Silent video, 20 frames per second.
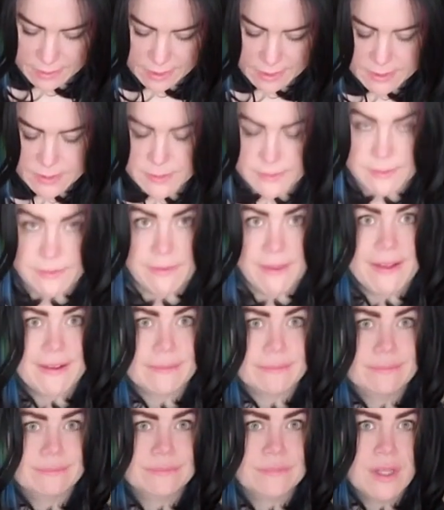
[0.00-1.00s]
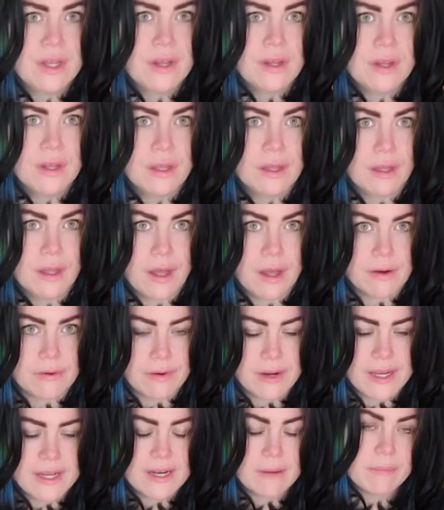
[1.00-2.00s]
and do the thing. All
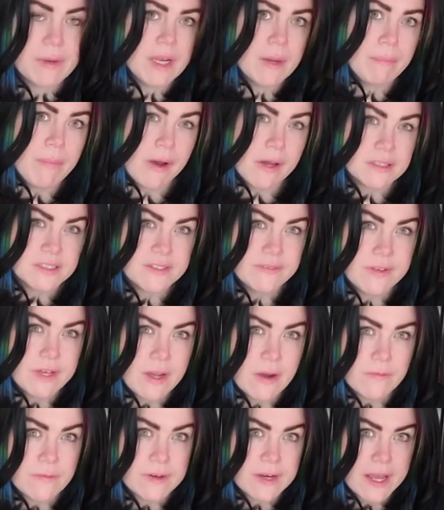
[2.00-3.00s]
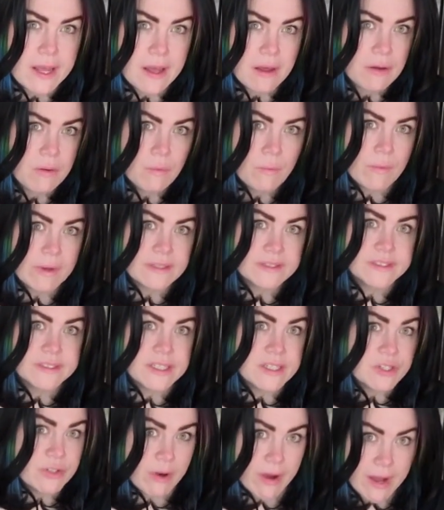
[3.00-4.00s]
right, I'm gonna pause the video for now. Once
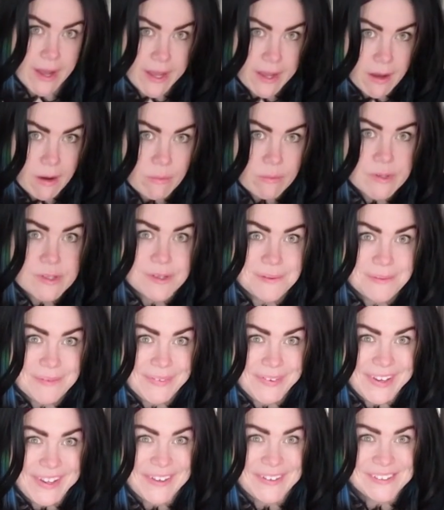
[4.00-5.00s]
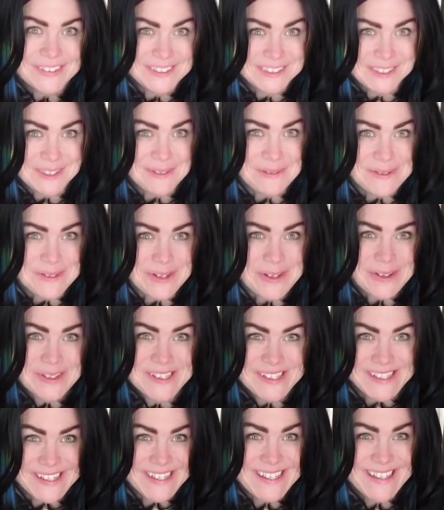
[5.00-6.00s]
they dry, I'll resume the video and show the
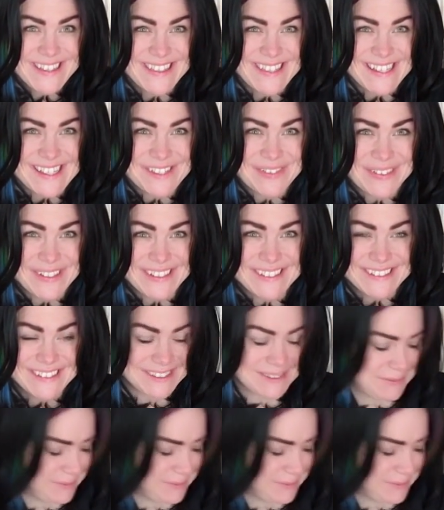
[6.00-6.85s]
results. Thanks, friends.